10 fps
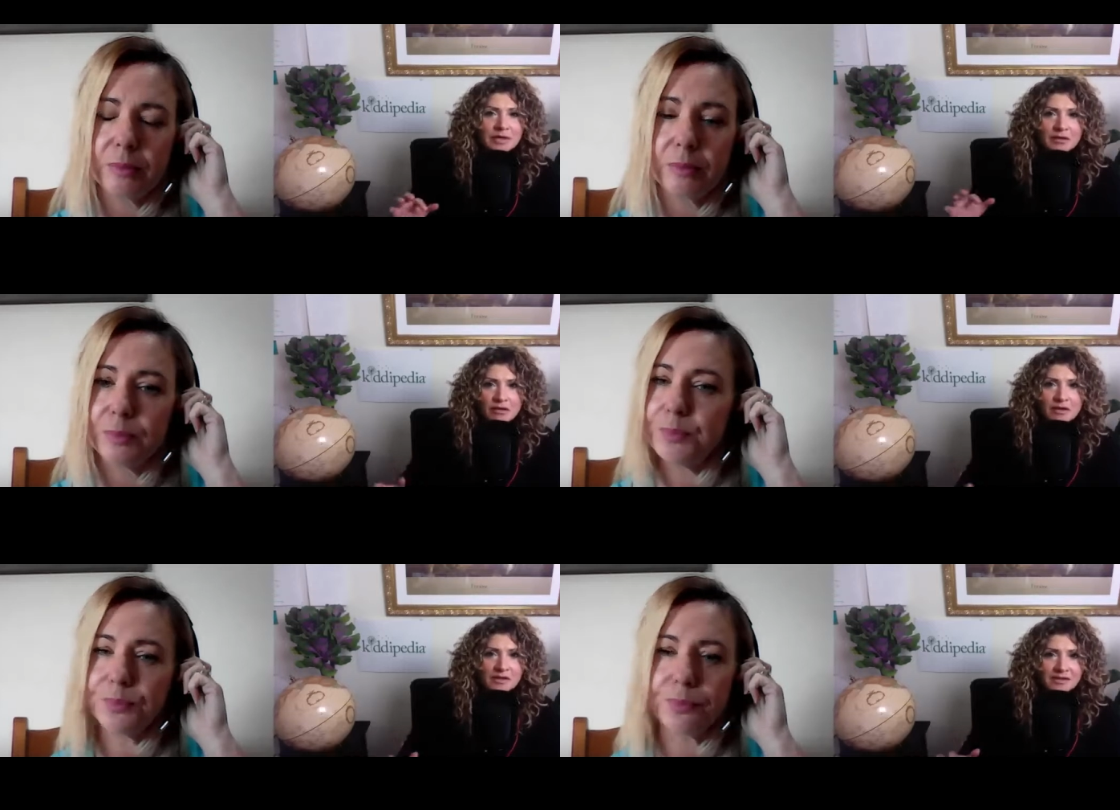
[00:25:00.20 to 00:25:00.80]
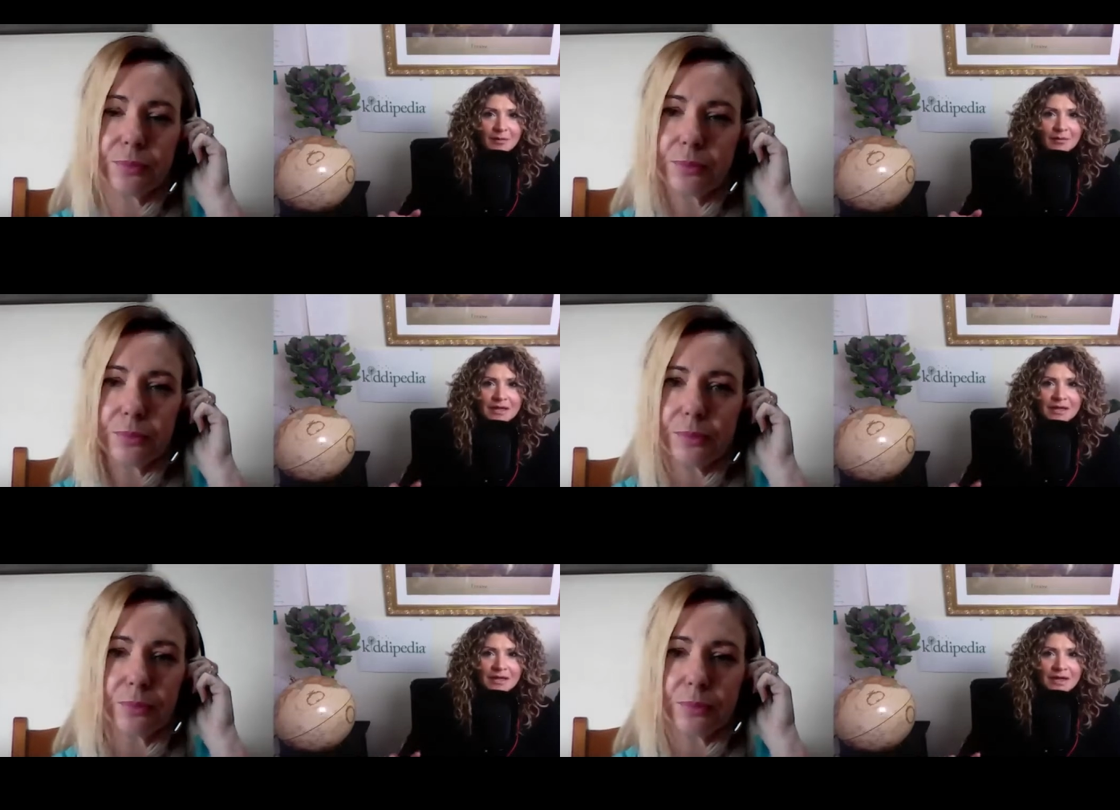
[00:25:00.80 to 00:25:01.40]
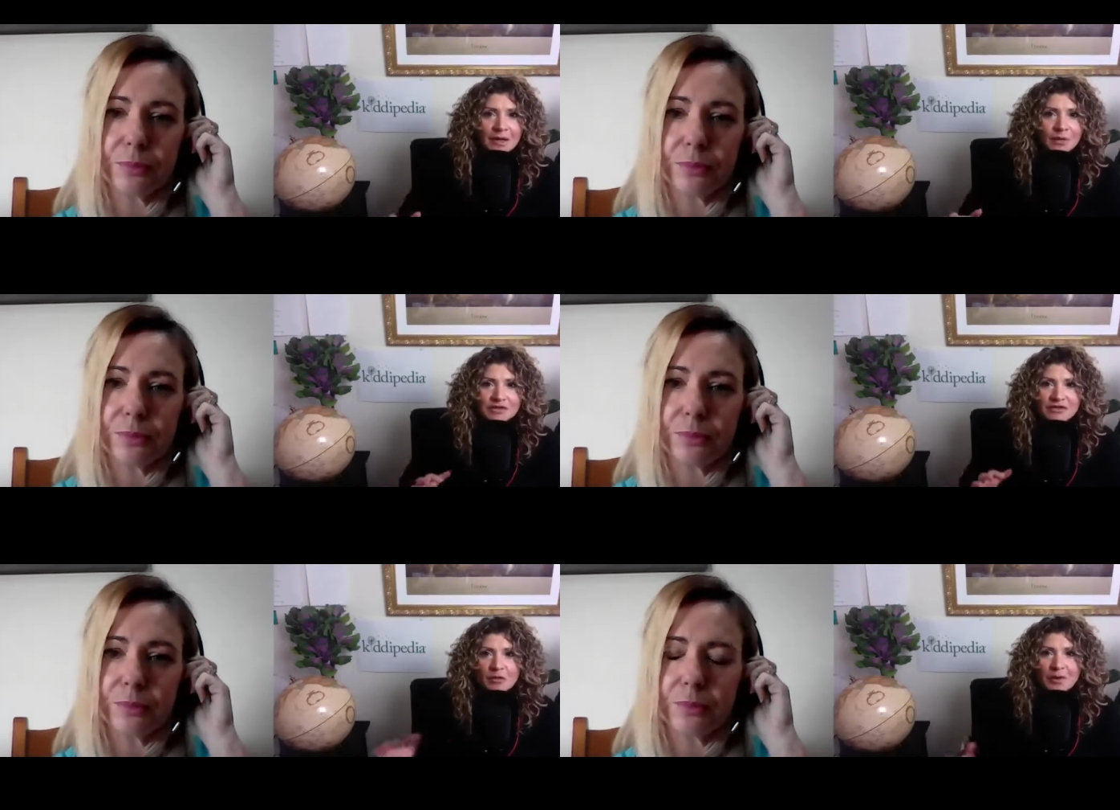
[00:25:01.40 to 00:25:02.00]
Speaker 1: other things happening which
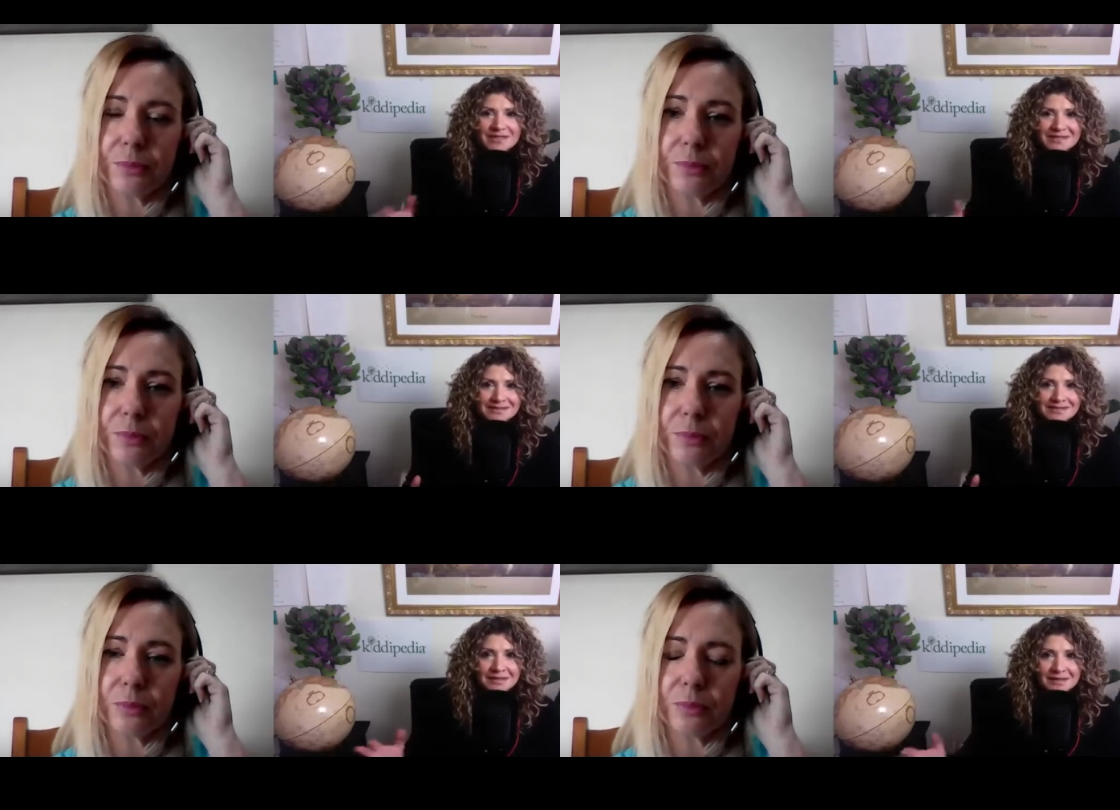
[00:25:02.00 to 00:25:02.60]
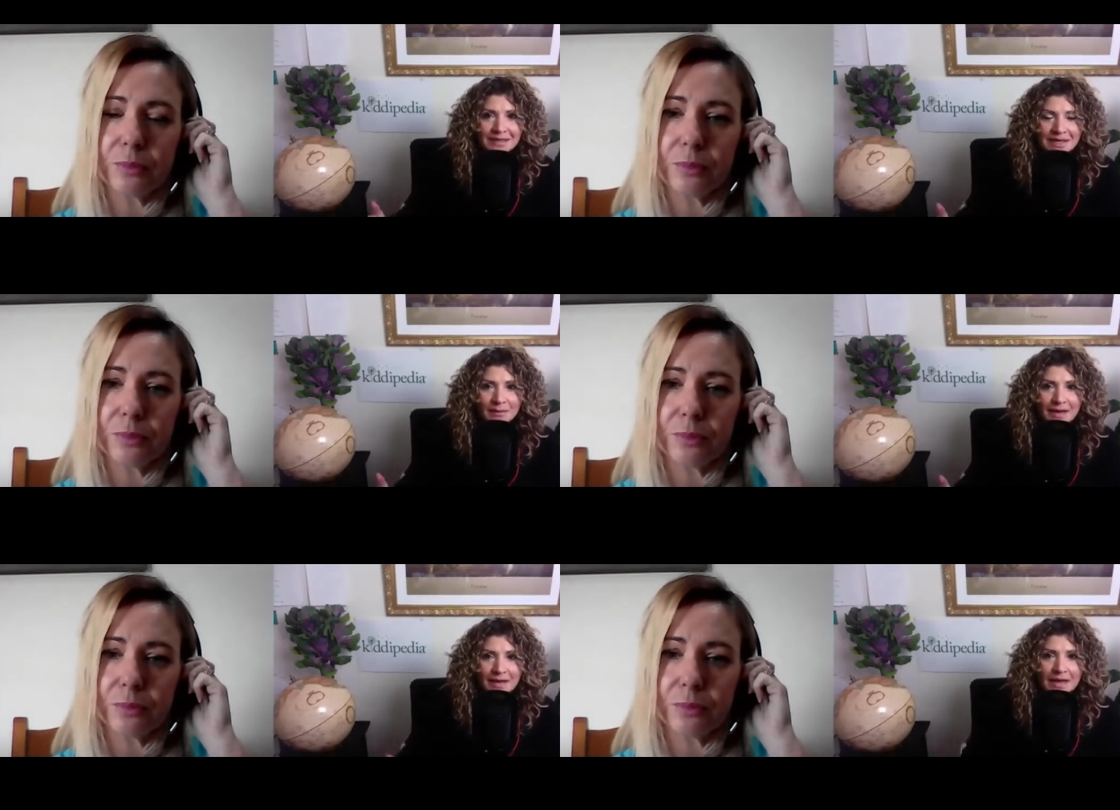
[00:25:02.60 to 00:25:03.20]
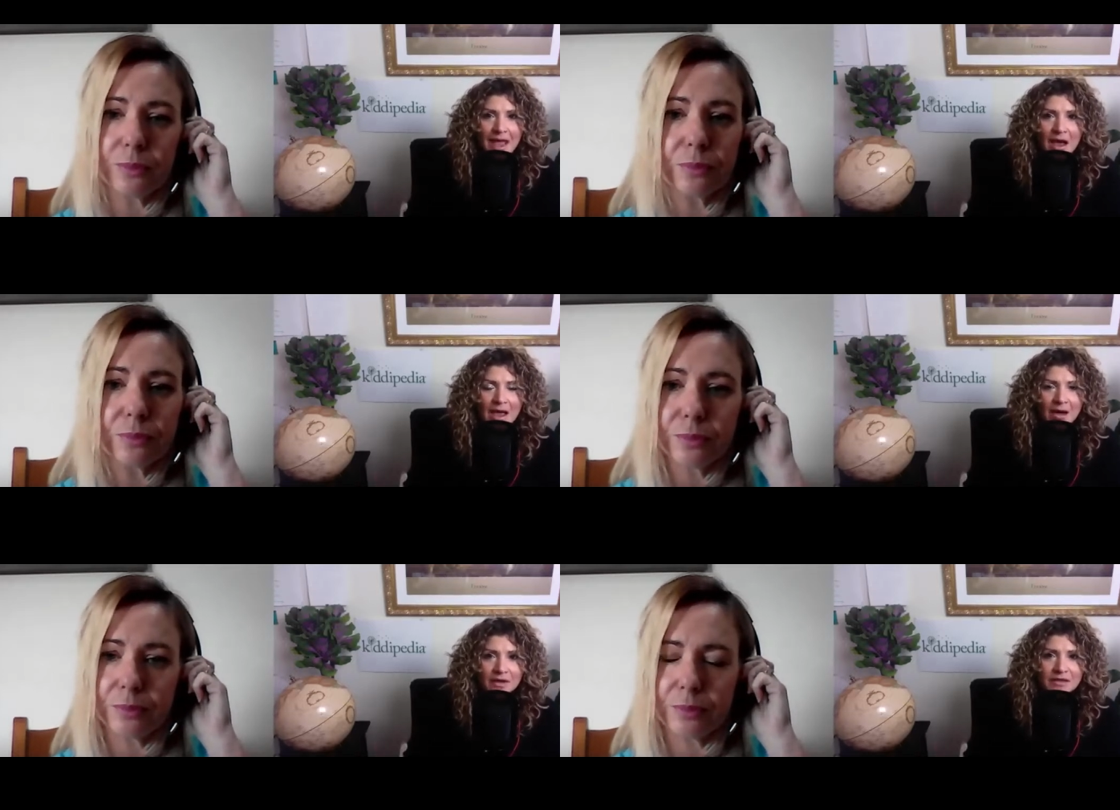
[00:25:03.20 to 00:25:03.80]
everyone does anyway
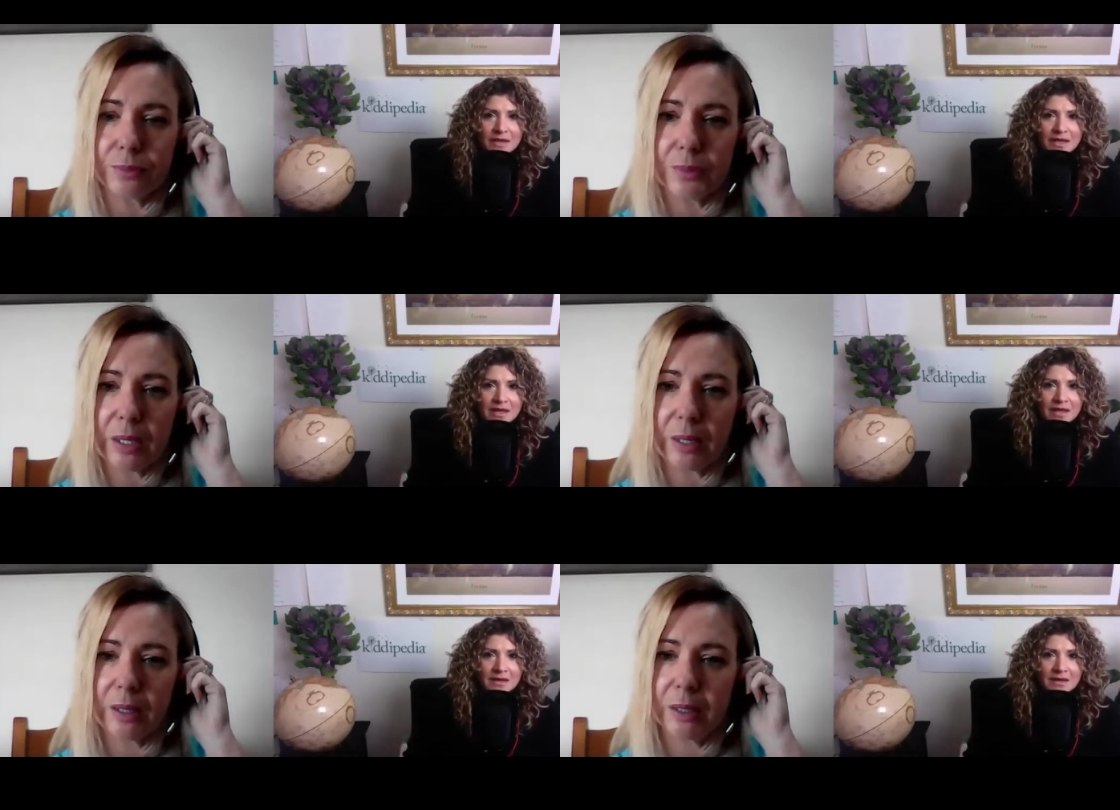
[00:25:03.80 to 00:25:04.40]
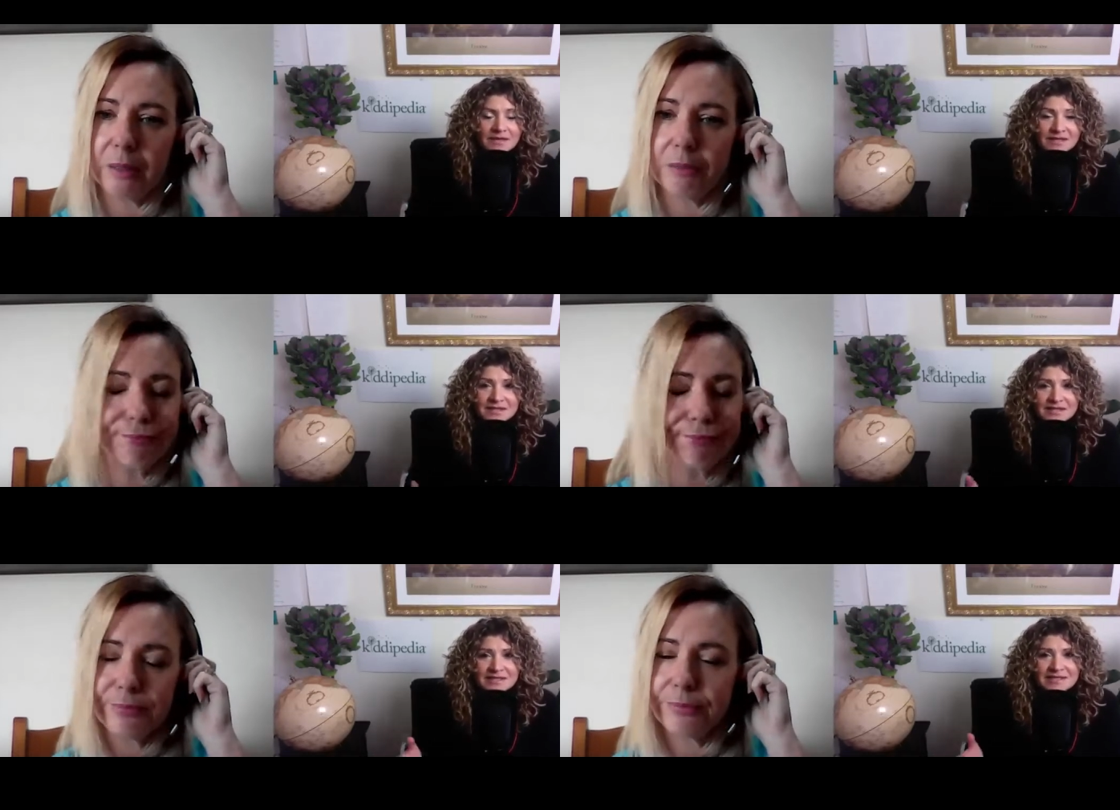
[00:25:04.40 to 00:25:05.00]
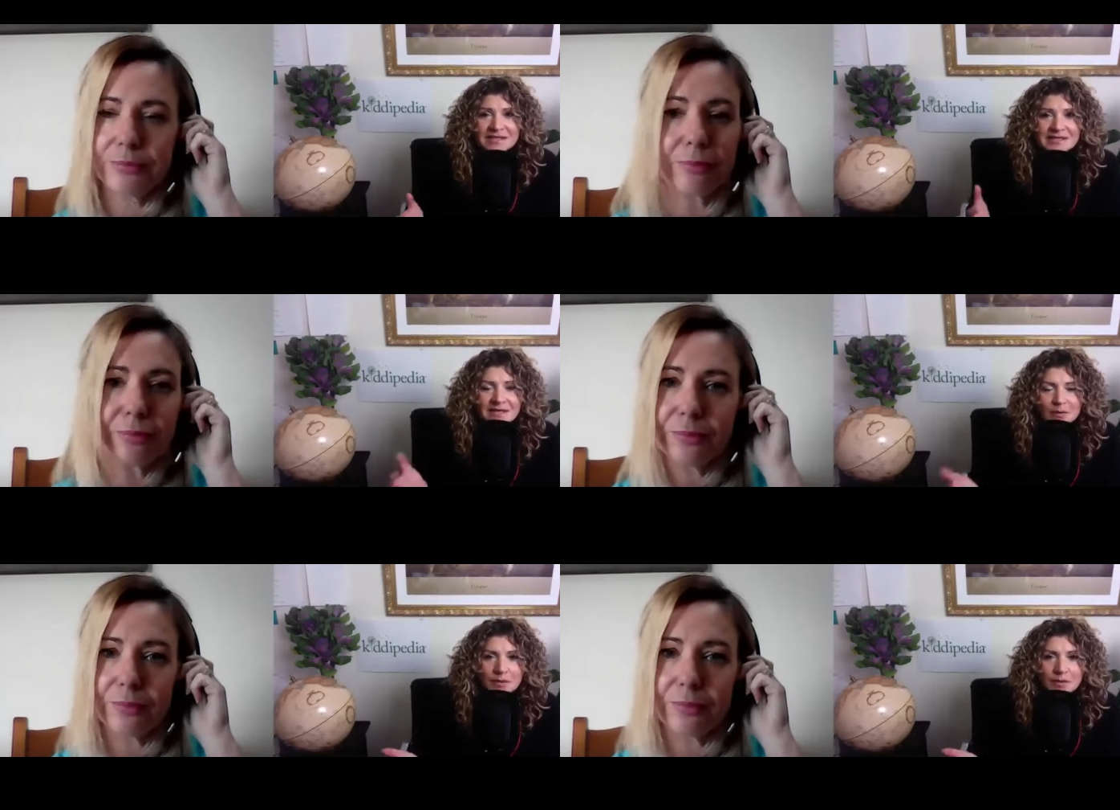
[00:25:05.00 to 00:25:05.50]
how can they this this is exactly what we're